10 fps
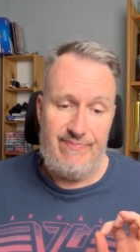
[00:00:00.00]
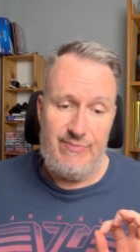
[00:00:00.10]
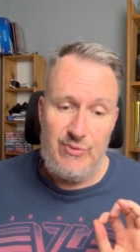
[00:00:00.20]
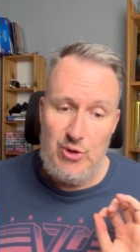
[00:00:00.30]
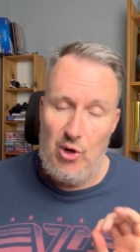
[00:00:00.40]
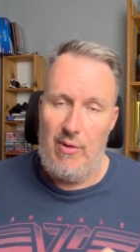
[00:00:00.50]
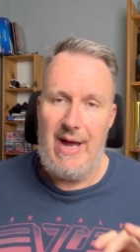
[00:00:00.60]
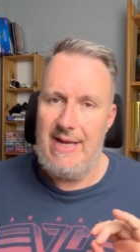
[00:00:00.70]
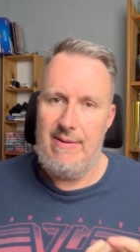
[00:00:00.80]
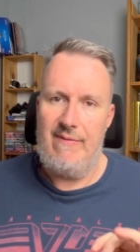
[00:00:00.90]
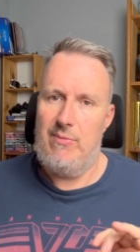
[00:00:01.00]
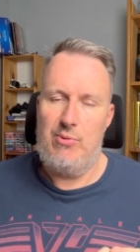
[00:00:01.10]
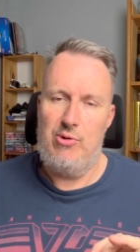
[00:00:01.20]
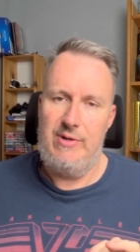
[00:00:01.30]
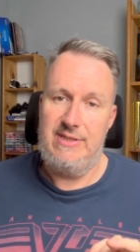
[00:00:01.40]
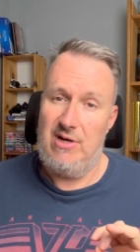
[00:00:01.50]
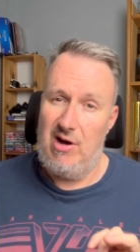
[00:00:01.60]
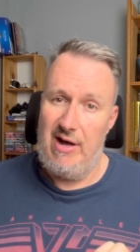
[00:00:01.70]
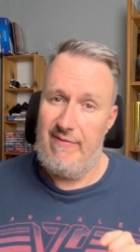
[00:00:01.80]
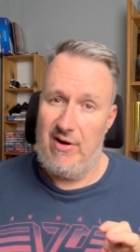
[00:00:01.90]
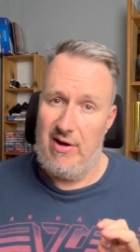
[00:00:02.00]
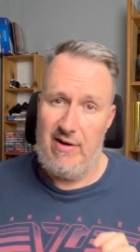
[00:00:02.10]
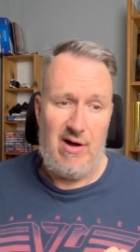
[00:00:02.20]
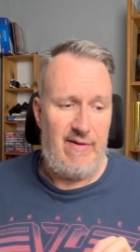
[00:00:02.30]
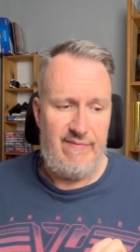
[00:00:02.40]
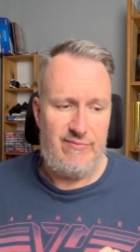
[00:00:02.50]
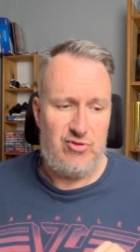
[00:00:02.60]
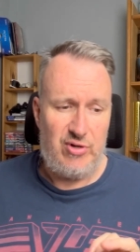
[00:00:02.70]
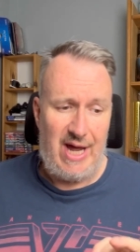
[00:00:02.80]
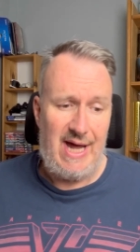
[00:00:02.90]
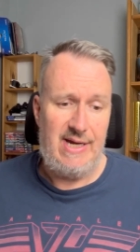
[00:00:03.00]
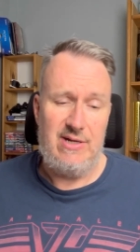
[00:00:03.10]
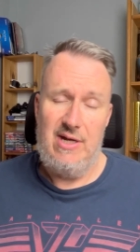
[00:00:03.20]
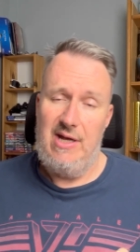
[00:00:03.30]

not any other breweries that I've I, have i have had